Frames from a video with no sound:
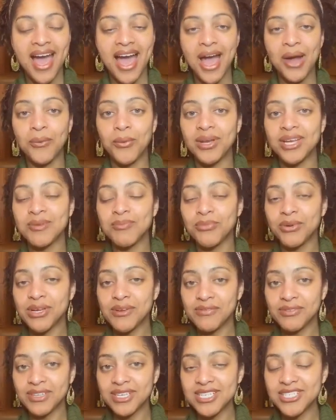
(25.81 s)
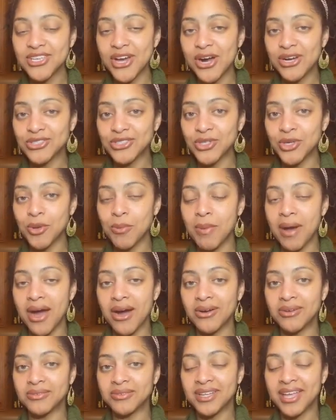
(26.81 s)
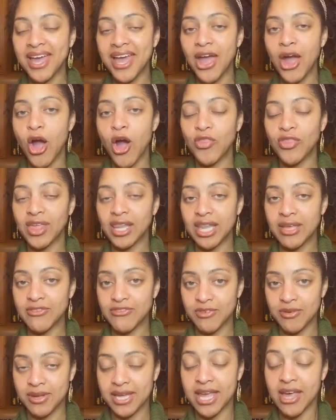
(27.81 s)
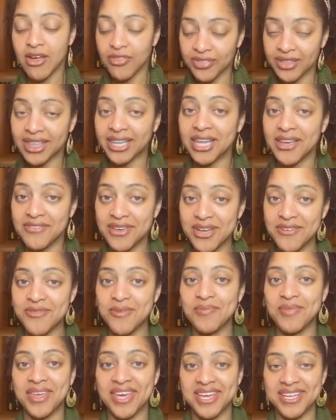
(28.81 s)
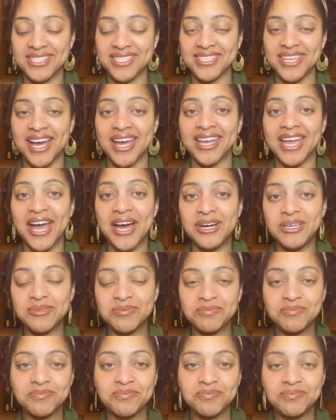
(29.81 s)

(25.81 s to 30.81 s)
I want to briefly talk to you about healthy living from the inside out.